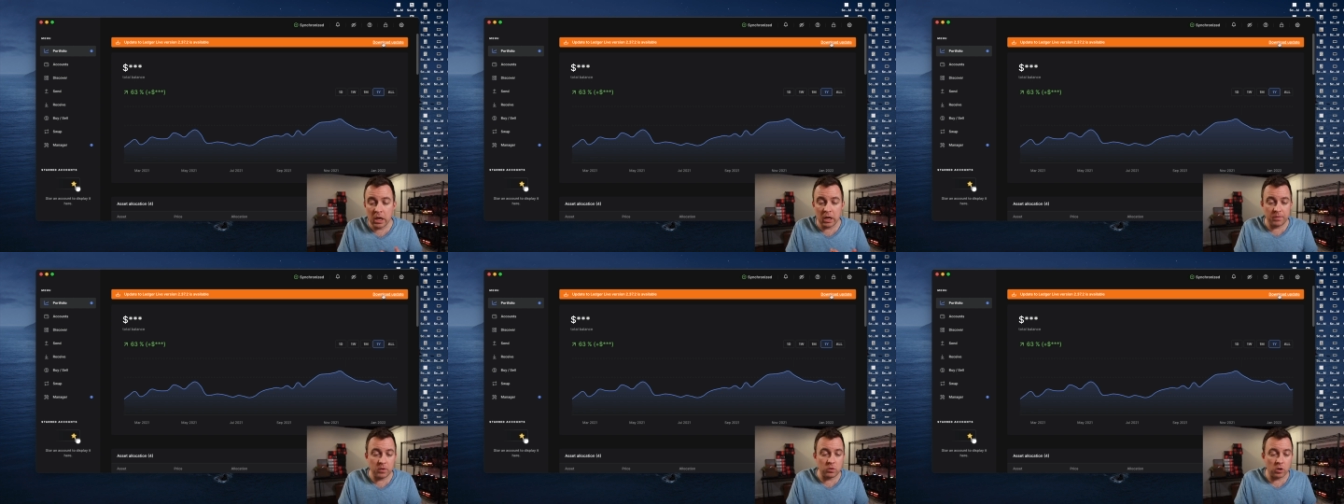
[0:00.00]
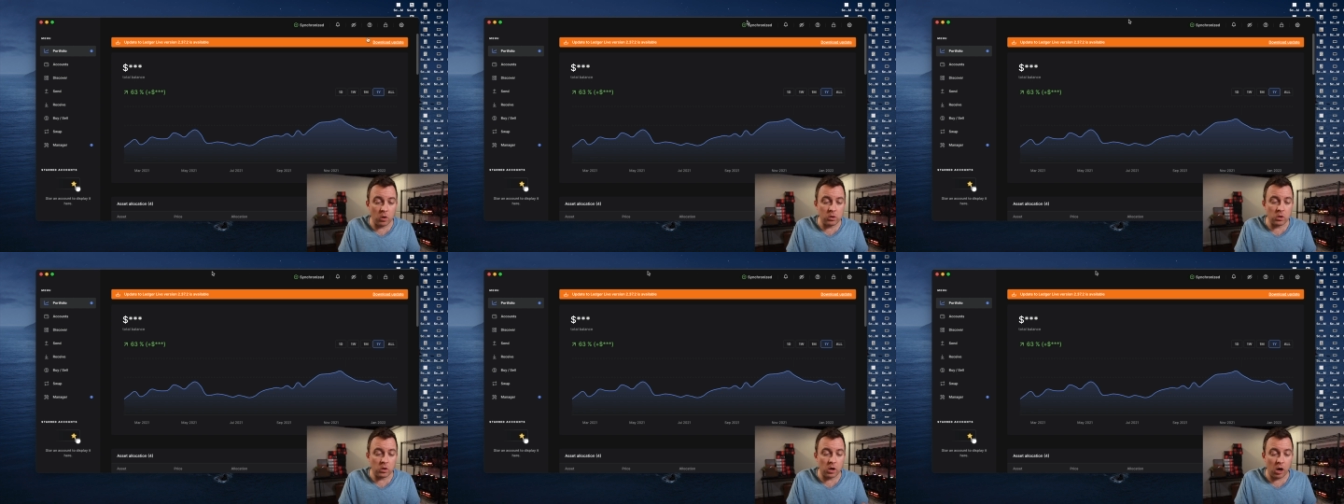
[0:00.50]
If you
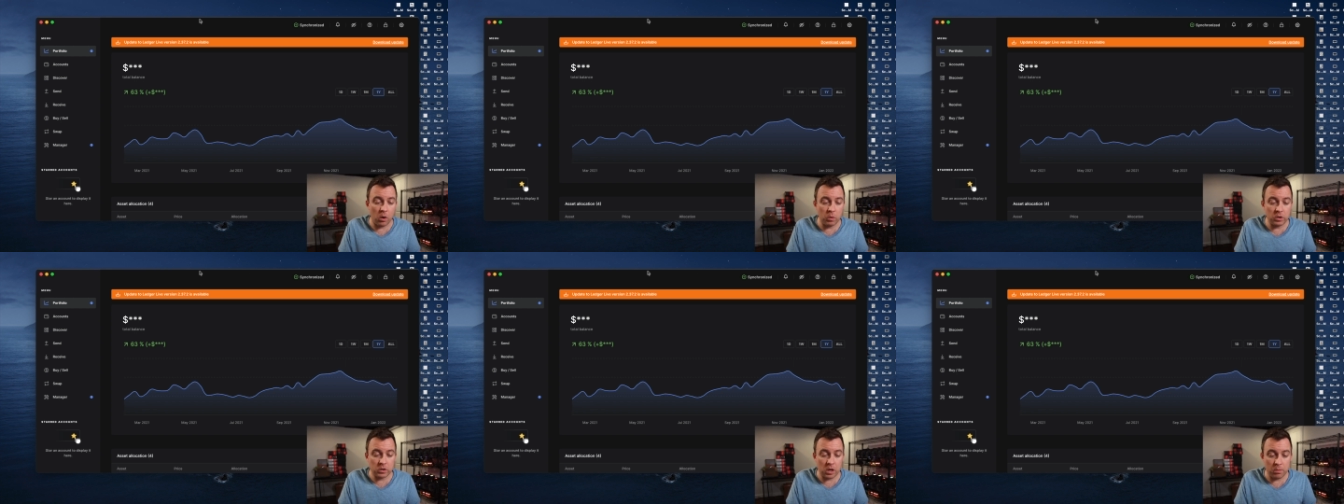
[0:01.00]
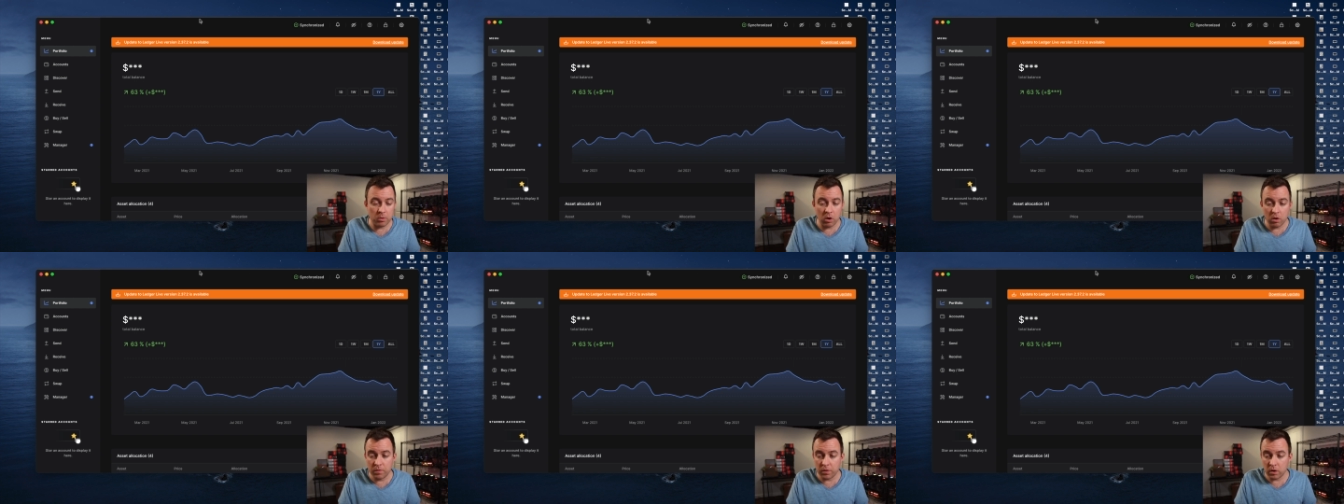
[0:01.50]
don't, you can always come
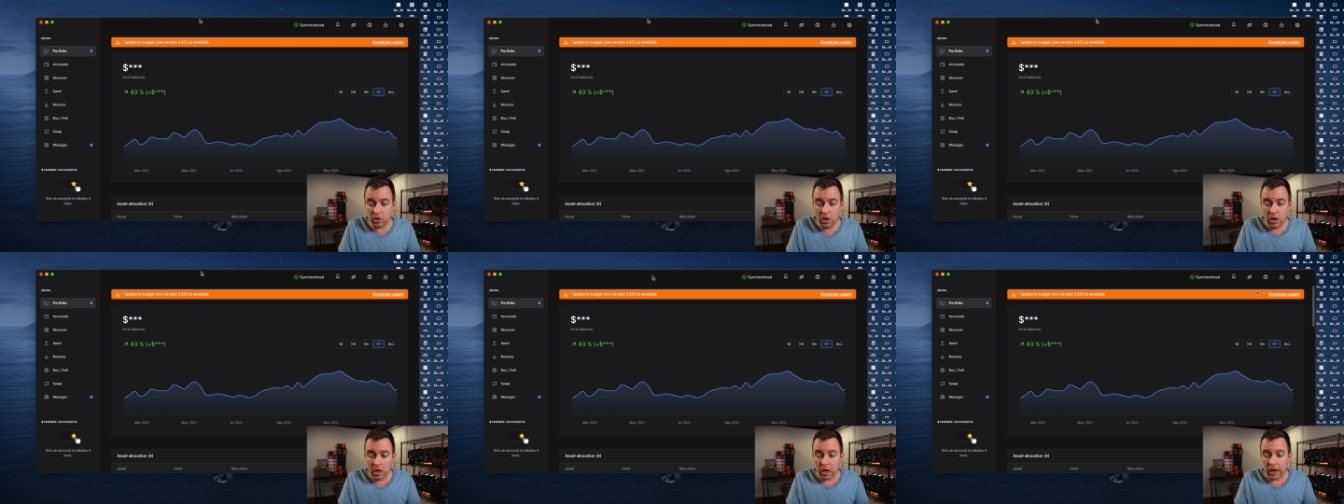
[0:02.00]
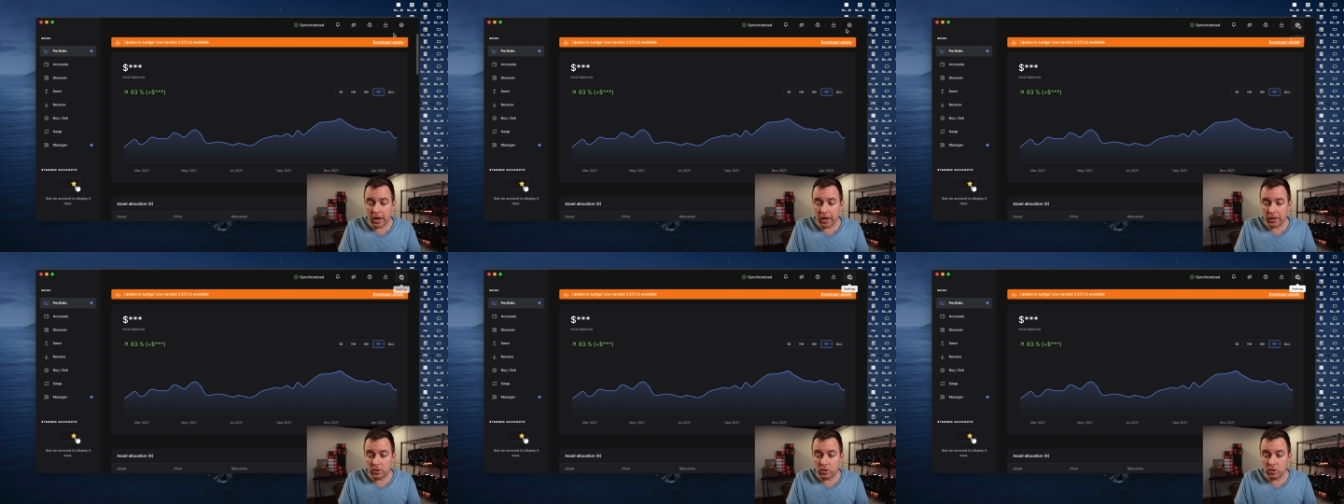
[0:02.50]
over
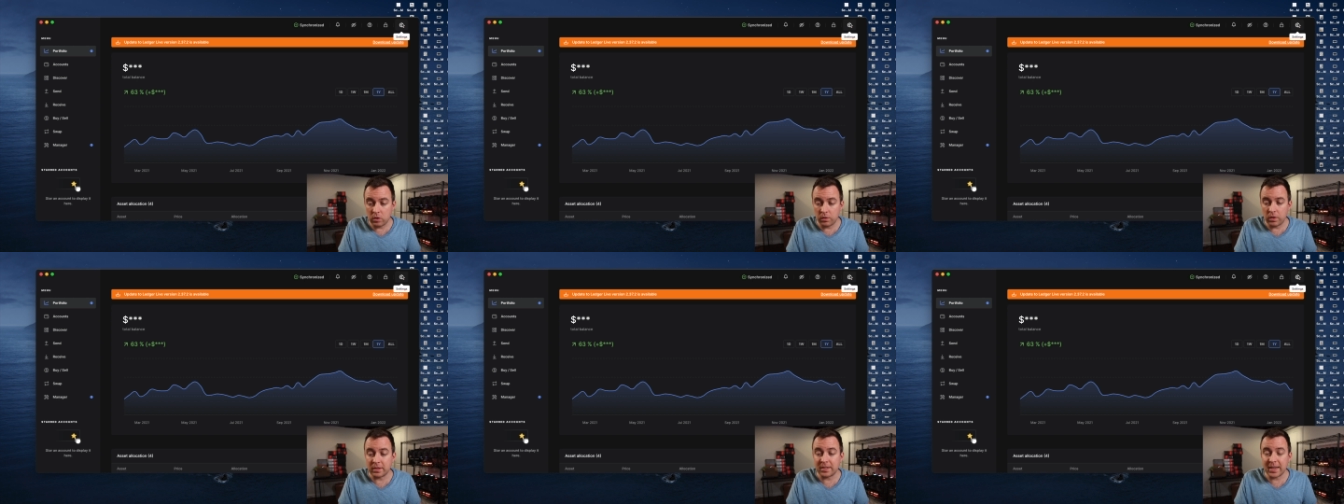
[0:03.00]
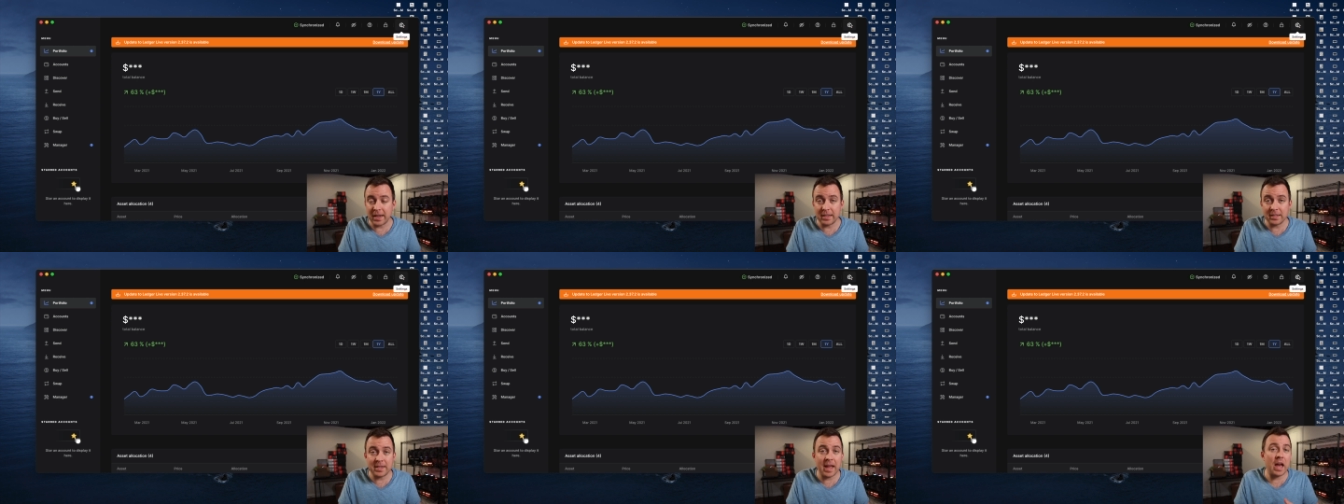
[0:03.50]
to the
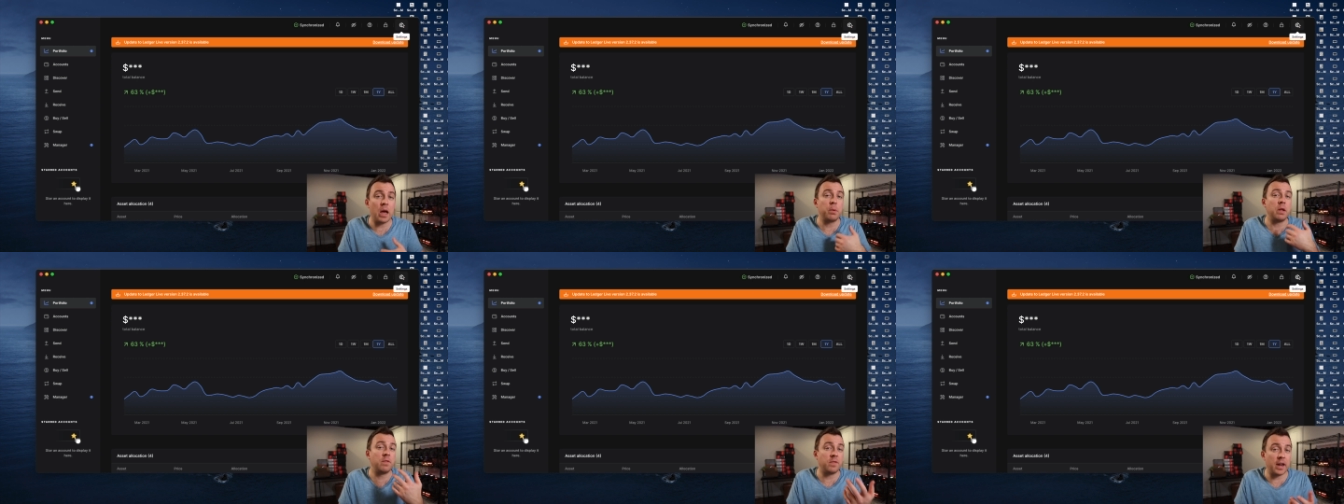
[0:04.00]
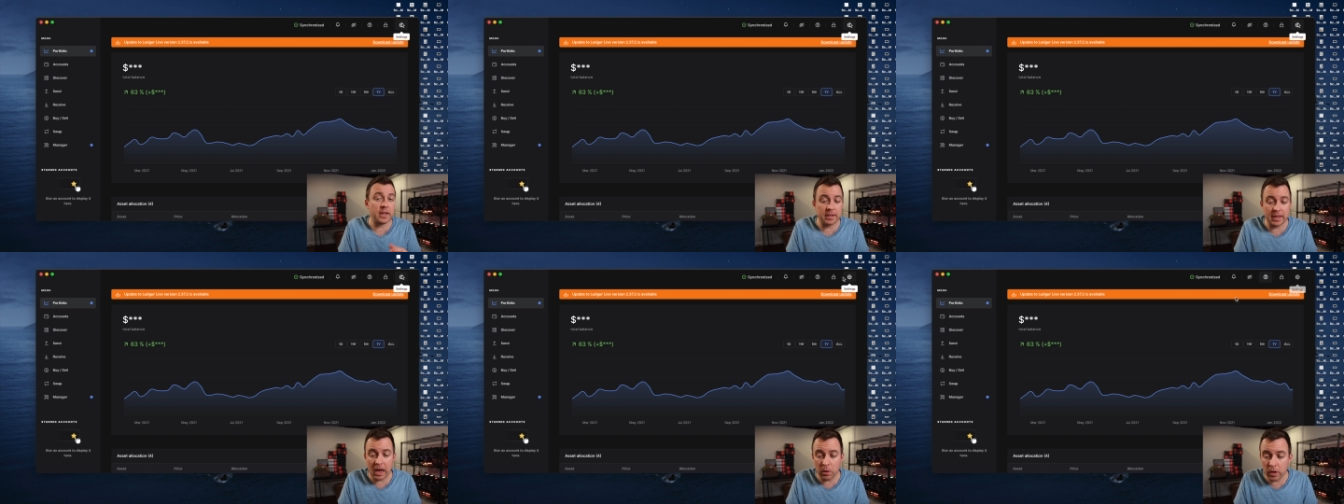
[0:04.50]
settings tab and find
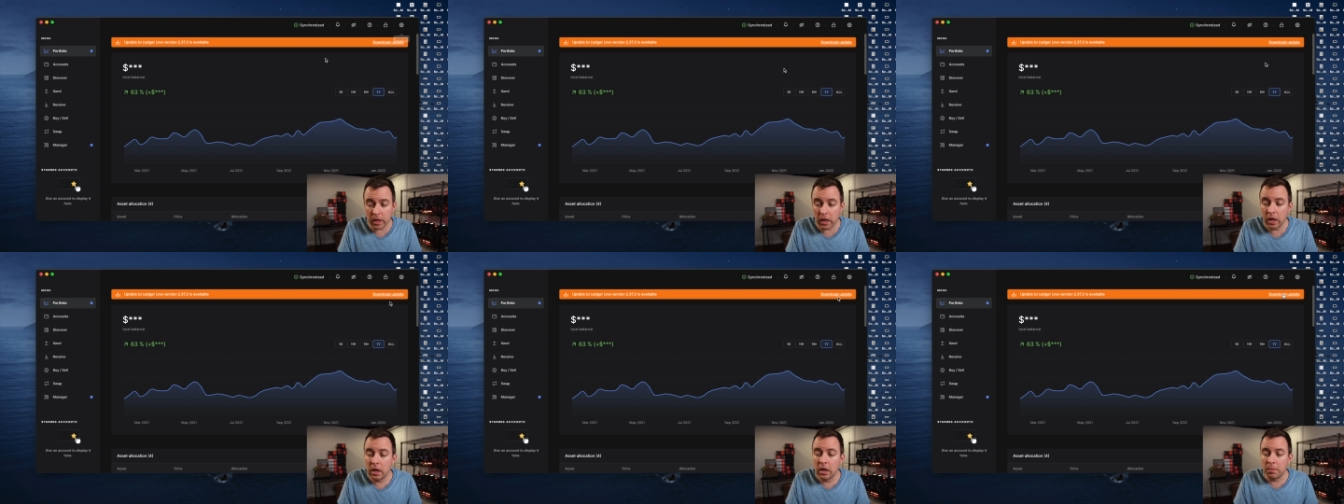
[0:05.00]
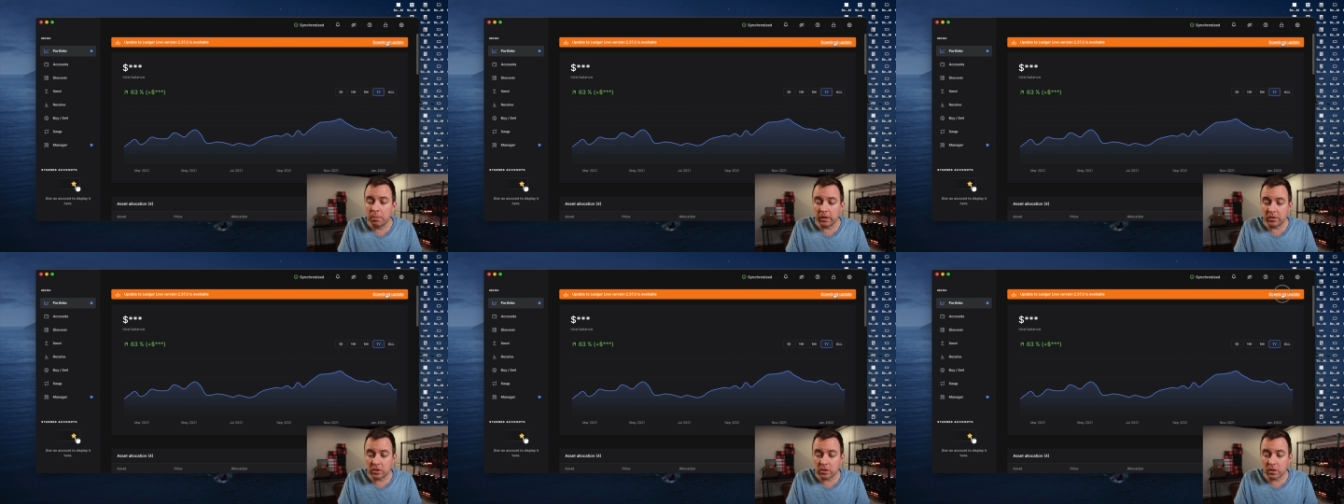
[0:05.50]
it that way. But
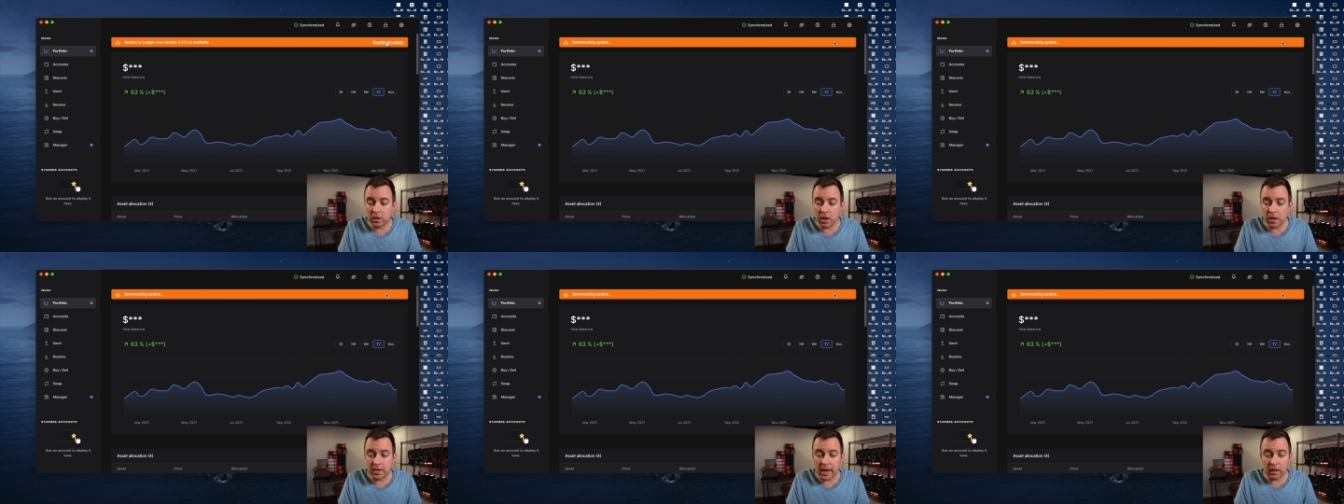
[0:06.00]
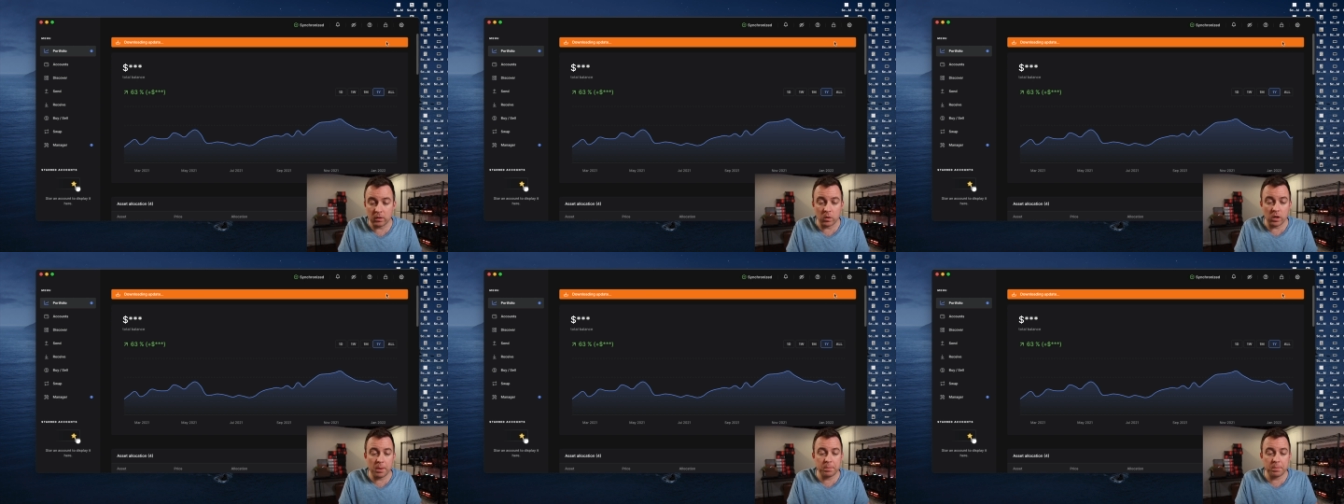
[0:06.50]
let's just click on download